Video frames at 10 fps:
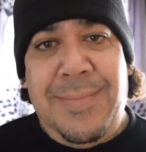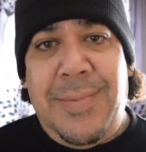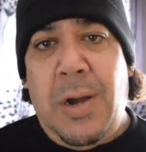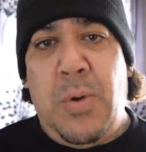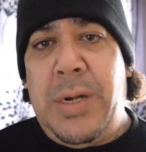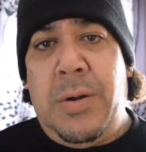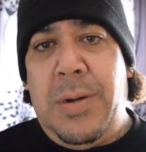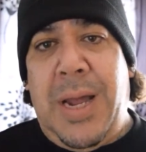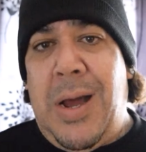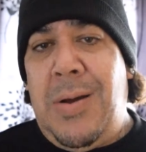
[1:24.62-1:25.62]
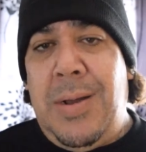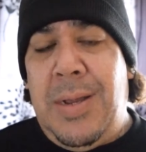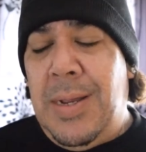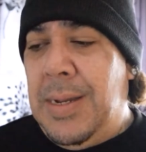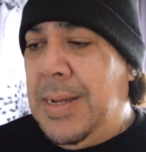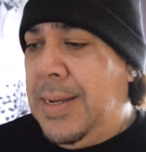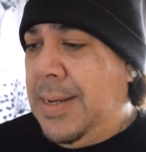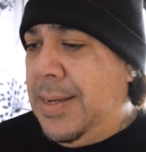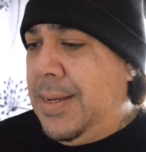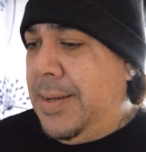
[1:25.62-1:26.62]
No bueno. Nah.
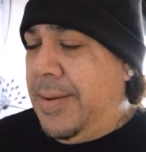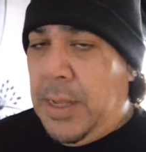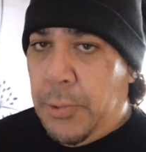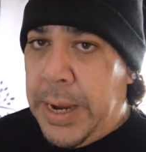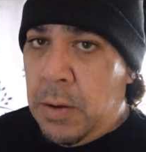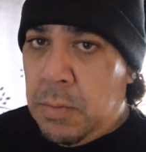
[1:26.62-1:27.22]
Hillary?